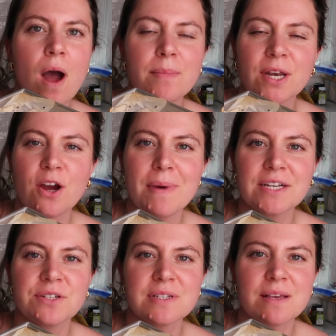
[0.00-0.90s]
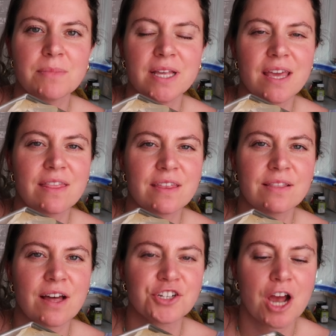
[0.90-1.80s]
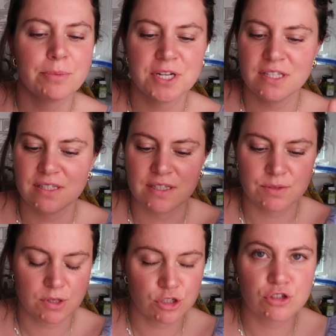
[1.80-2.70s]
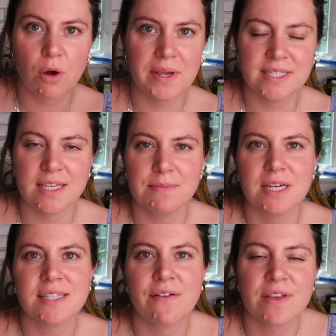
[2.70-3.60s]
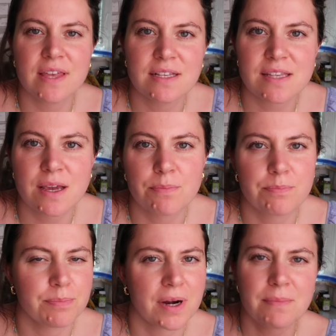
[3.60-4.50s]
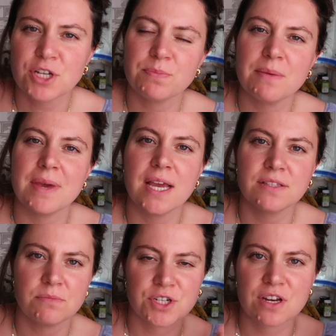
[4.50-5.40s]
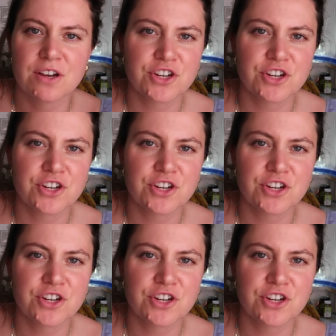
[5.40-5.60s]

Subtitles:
I'm gonna go back to assembling the lunch options. This one's so easy because everything's like pretty much pre-made, so I'm just gonna